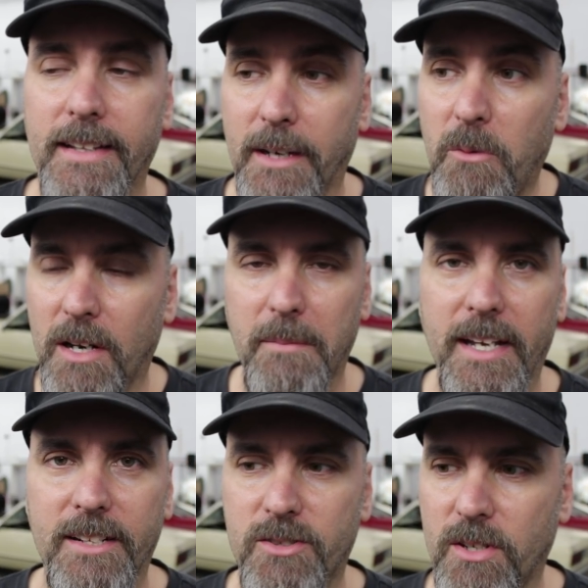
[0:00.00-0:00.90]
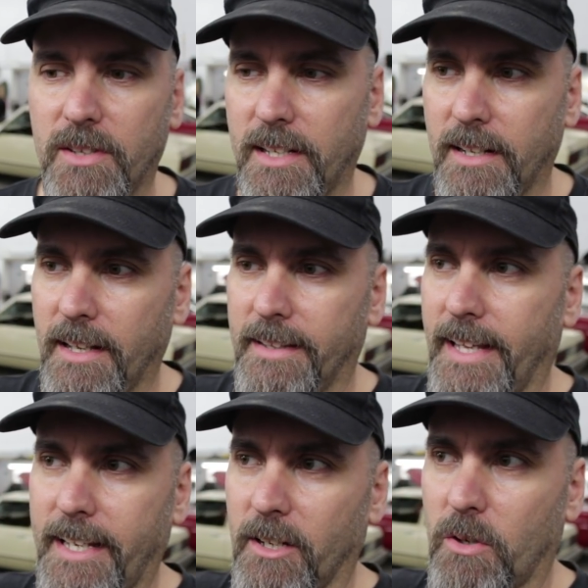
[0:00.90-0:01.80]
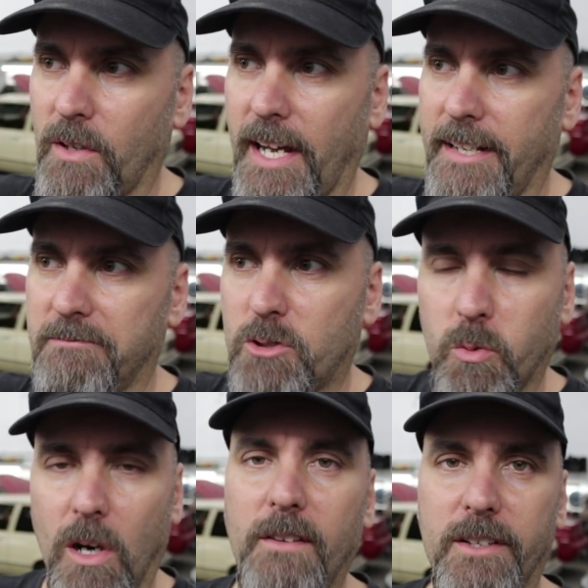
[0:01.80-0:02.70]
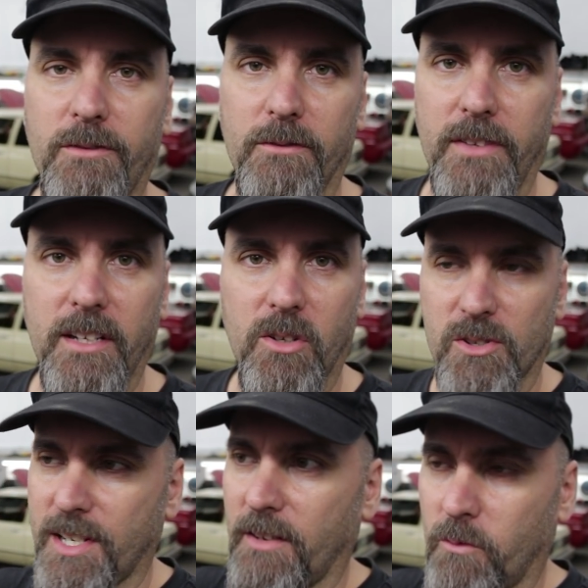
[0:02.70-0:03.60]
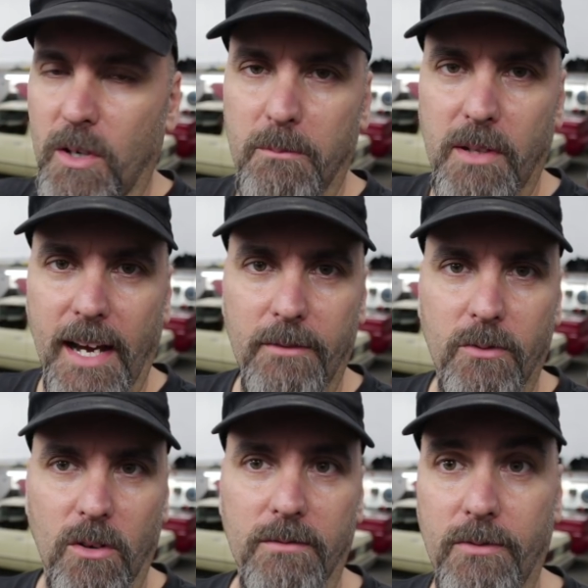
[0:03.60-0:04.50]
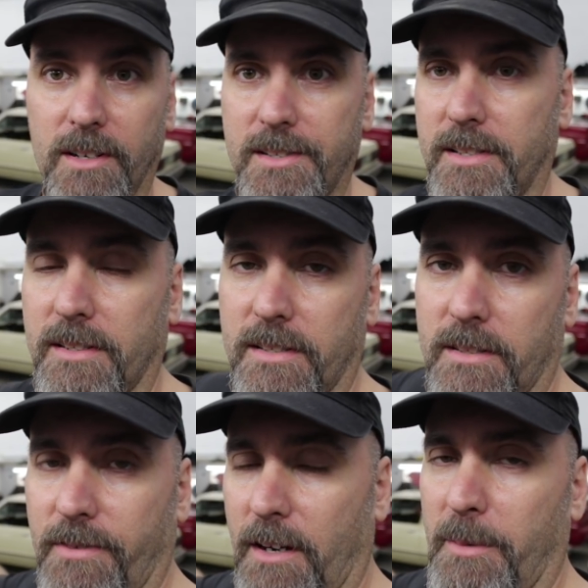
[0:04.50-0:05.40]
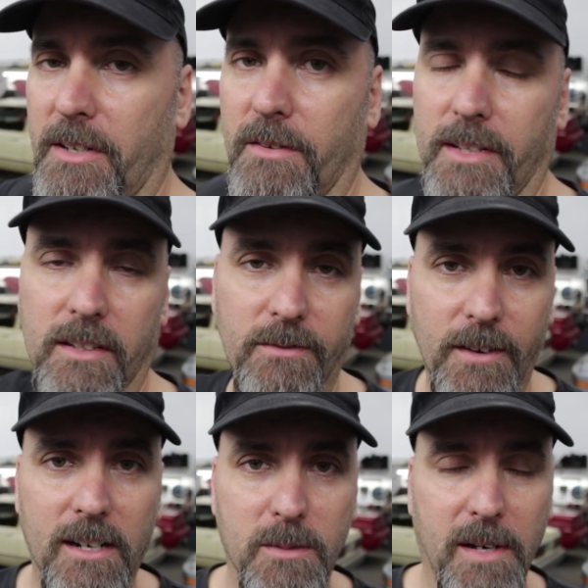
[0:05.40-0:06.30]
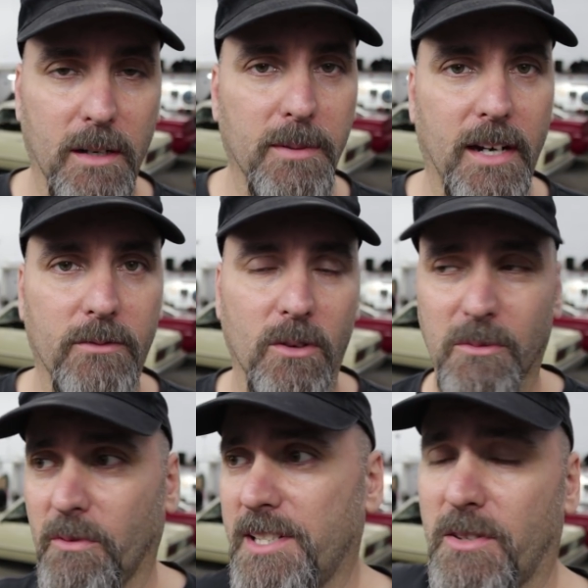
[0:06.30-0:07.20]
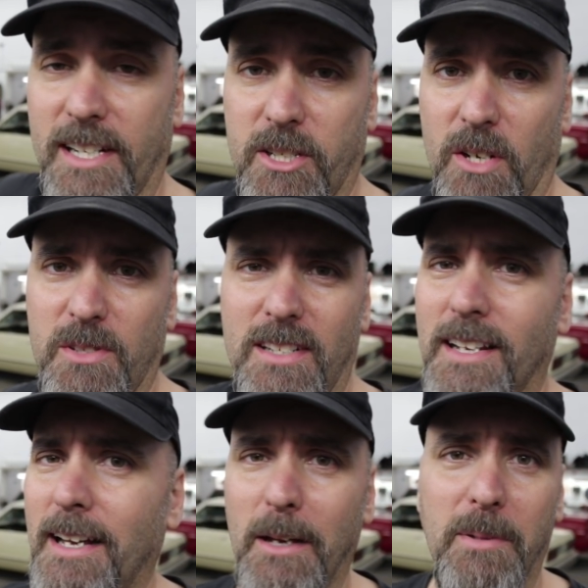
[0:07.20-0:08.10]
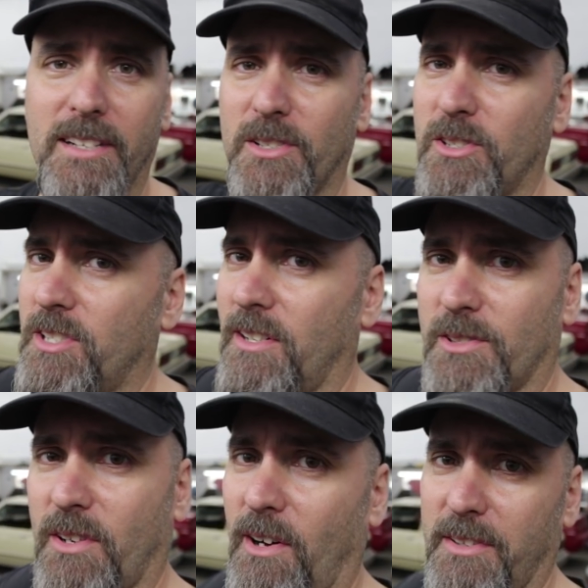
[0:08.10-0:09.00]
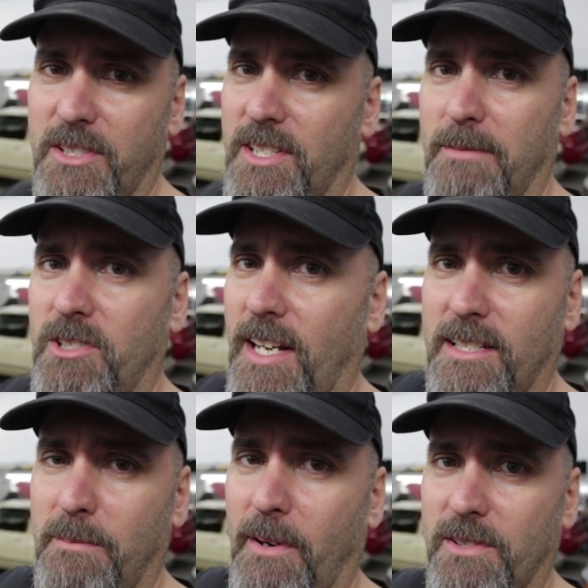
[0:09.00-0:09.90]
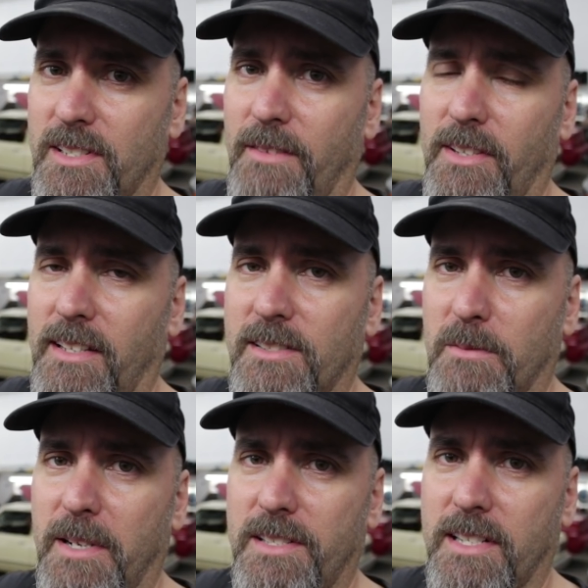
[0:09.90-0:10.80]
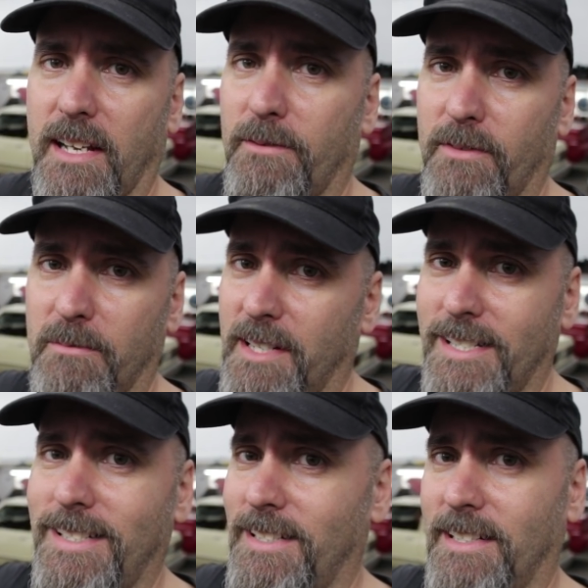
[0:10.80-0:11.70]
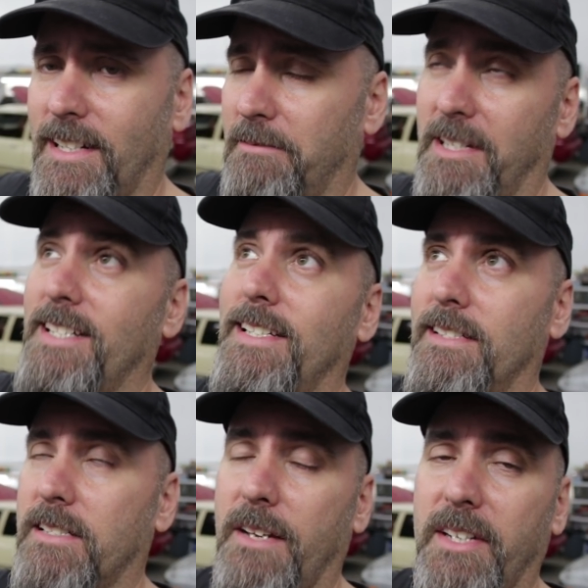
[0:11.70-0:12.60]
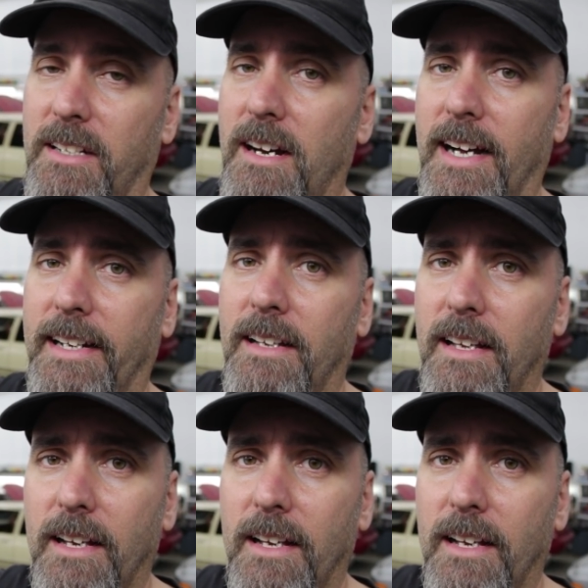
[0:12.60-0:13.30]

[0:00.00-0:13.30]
They want to make it so that they can create 12 different vehicles out of one platform. For instance, the Fairmont over there, the Fox body platform. The reason I chose it, because it shares all the same chassis parts and everything as a Mustang from 1979